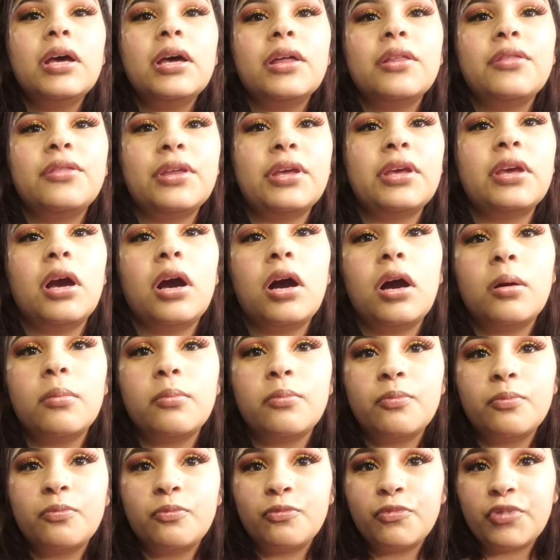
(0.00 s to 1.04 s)
The
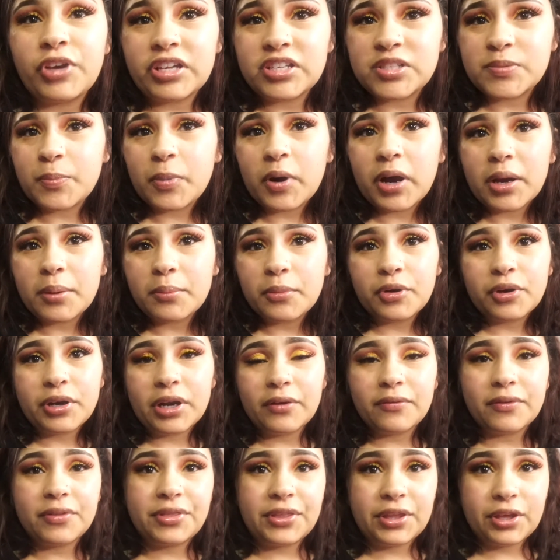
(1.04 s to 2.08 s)
face primer and
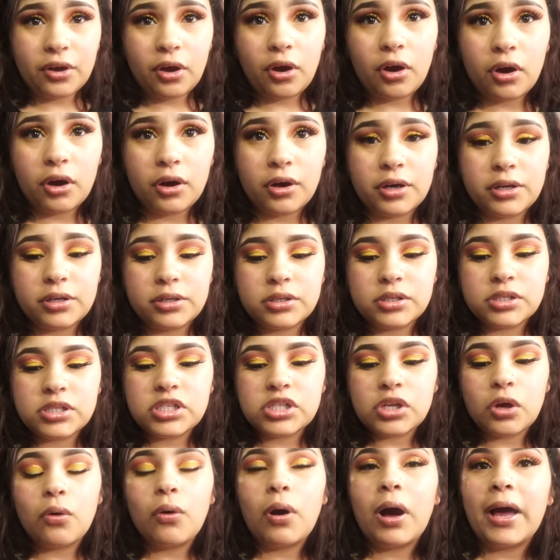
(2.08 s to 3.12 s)
everything on,
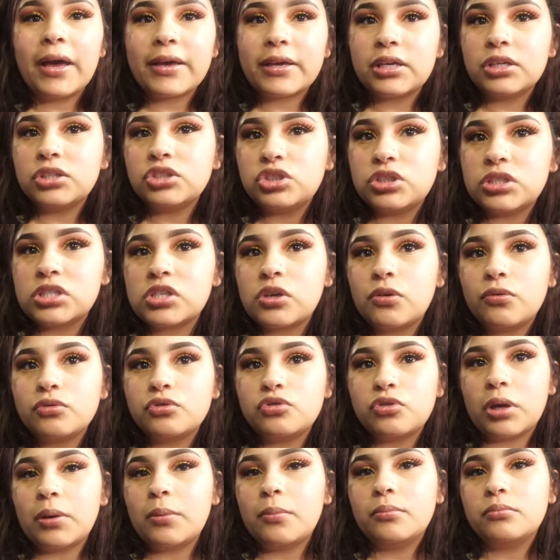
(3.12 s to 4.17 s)
so I can just go
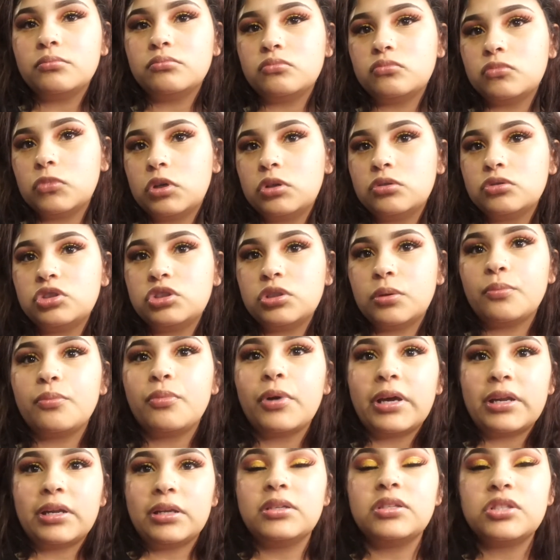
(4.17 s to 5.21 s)
jump
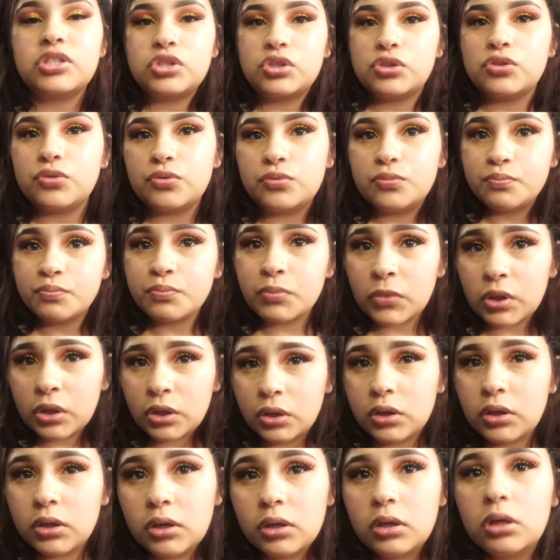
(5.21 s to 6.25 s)
right into
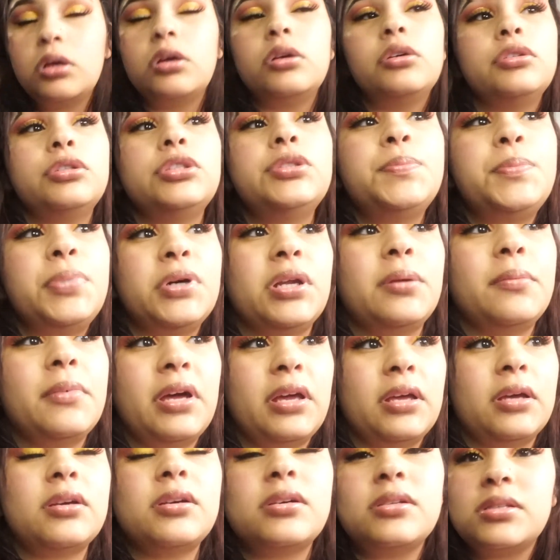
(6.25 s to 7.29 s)
putting
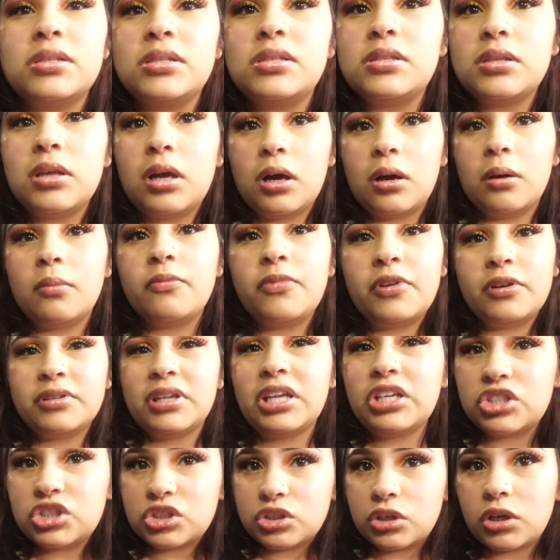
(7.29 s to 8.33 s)
my
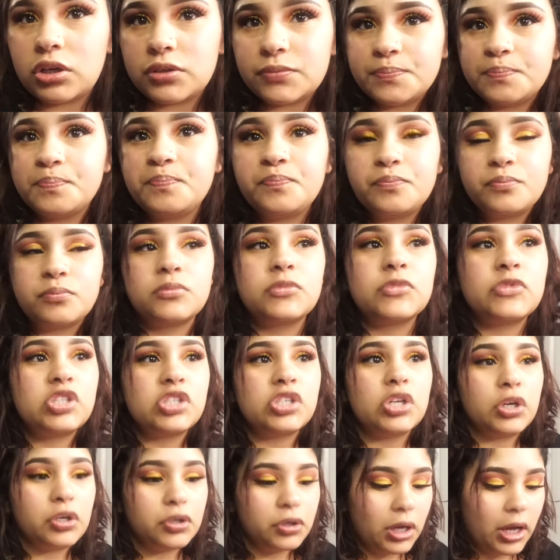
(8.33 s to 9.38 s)
foundation on. So
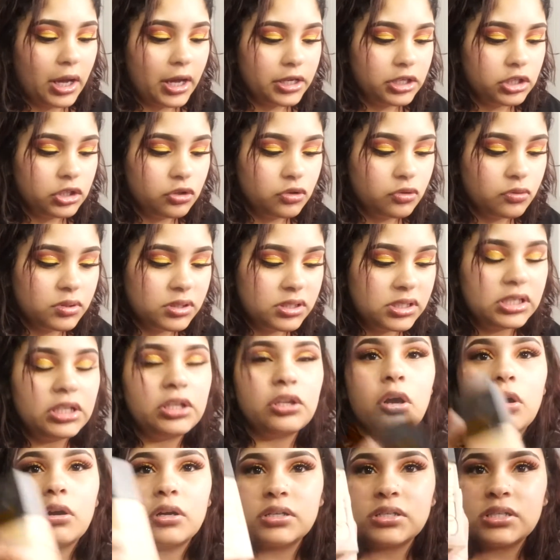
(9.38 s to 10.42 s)
I use the
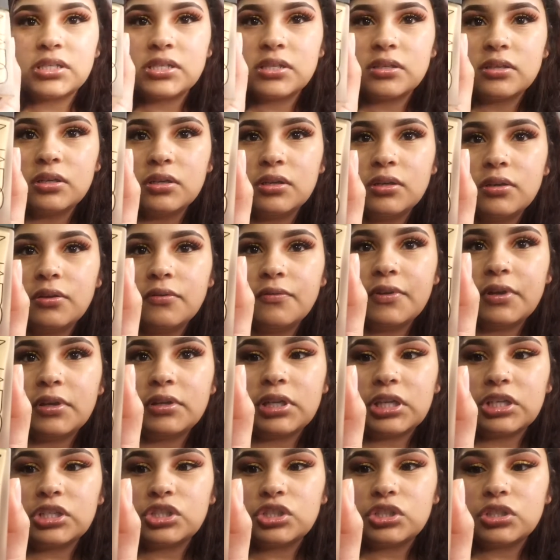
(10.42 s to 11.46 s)
NARS
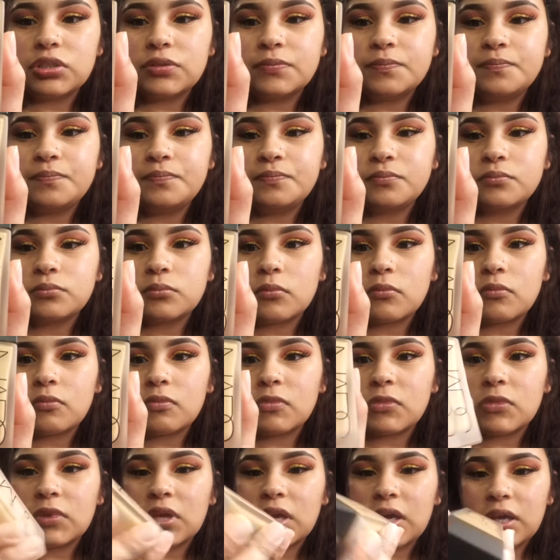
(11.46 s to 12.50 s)
foundation,
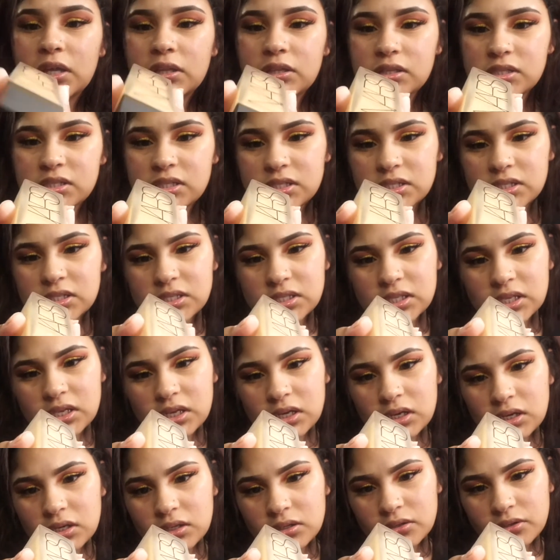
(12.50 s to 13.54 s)
and this is the
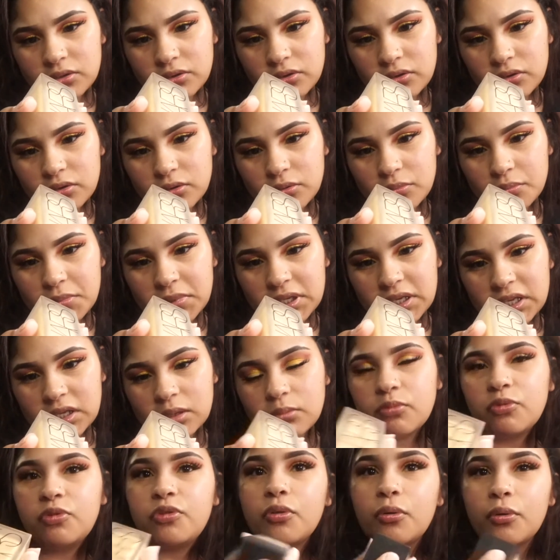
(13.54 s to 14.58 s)
color medium
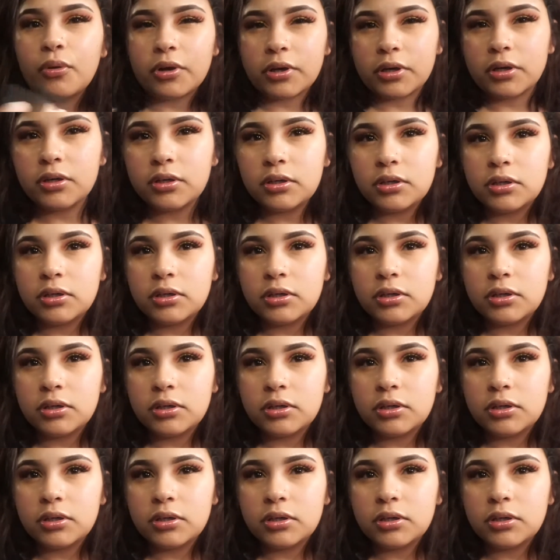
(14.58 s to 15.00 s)
4.